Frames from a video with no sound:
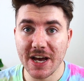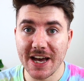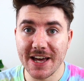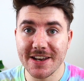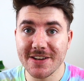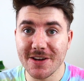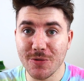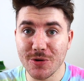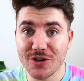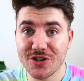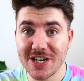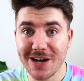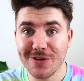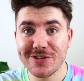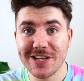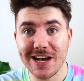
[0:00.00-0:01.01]
and I want to
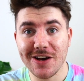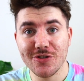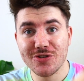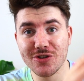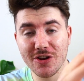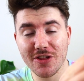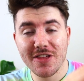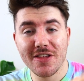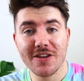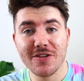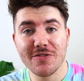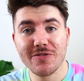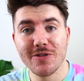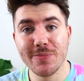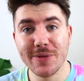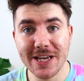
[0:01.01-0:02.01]
shout out Jonathan
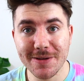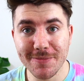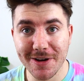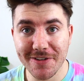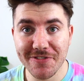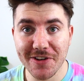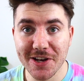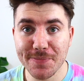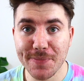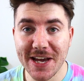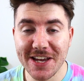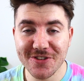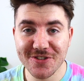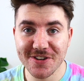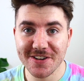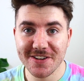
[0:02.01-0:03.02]
for being my first
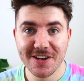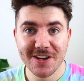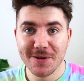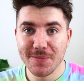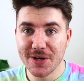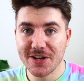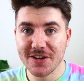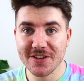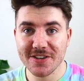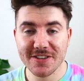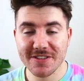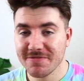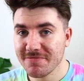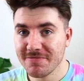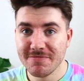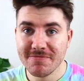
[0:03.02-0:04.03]
patron, because
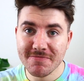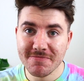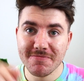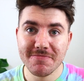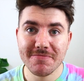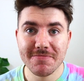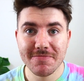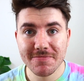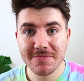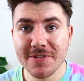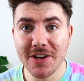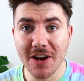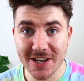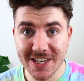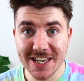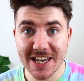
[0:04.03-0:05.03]
the
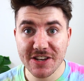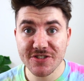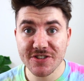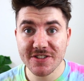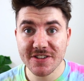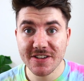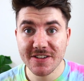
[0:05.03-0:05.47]
guy's a legend.